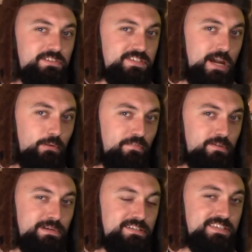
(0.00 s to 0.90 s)
This,
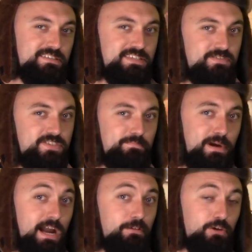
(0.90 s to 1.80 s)
however, means that since the
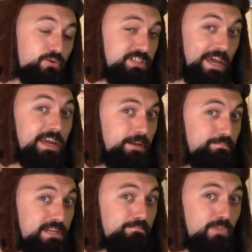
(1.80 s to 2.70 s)
Pyro can
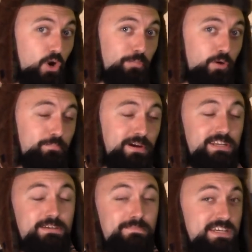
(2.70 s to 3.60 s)
be mobile,
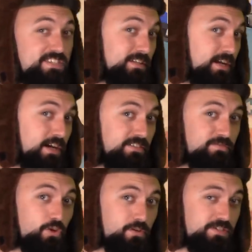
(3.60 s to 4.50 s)
but it makes a lot
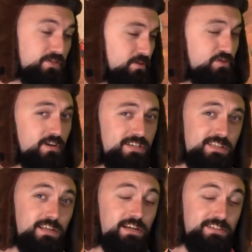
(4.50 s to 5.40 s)
of noise or draws
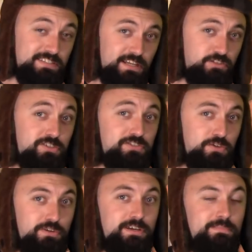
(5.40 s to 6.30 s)
a lot of attention
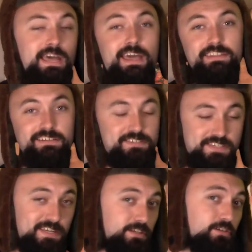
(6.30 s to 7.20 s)
to him, that a
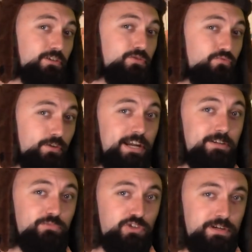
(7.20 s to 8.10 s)
singular
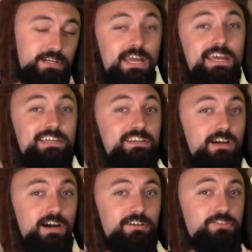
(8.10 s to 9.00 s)
random crit can
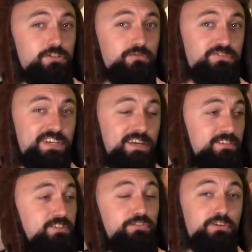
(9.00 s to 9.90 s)
undo
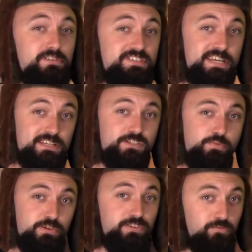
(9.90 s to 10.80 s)
10 to 30
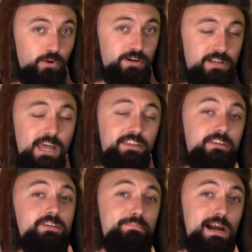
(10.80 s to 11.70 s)
seconds worth of work
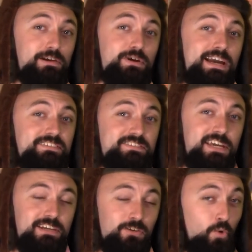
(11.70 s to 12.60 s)
that the Pyro had to
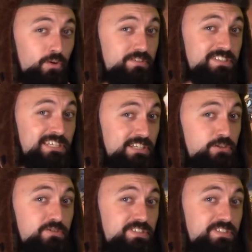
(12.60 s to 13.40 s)
take in order to get to